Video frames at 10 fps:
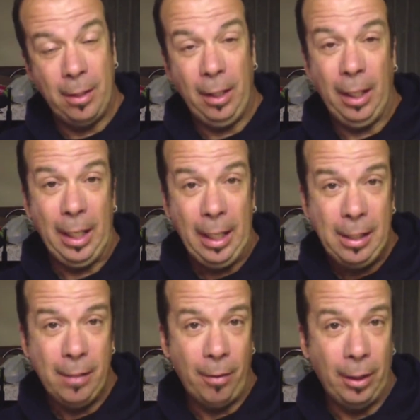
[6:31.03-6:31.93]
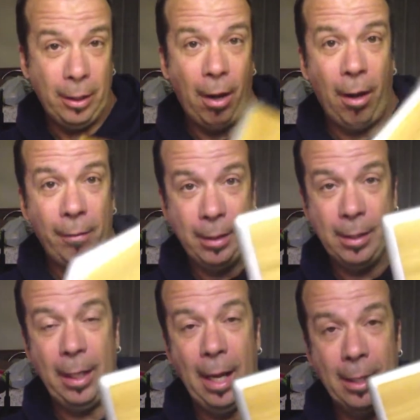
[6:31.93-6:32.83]
because the adhesive on here
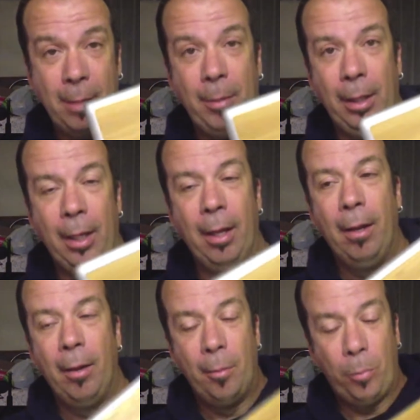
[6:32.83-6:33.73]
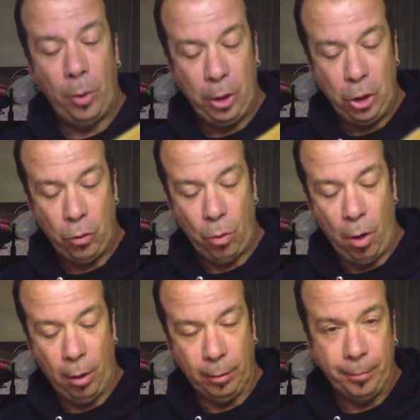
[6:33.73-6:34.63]
obviously has to be pretty
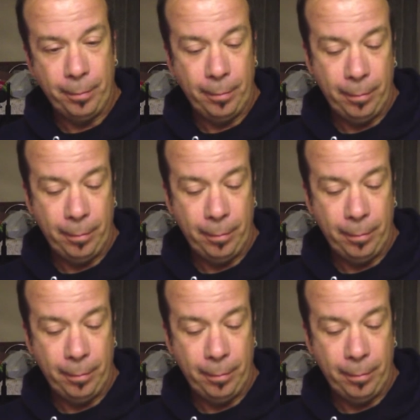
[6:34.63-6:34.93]
strong,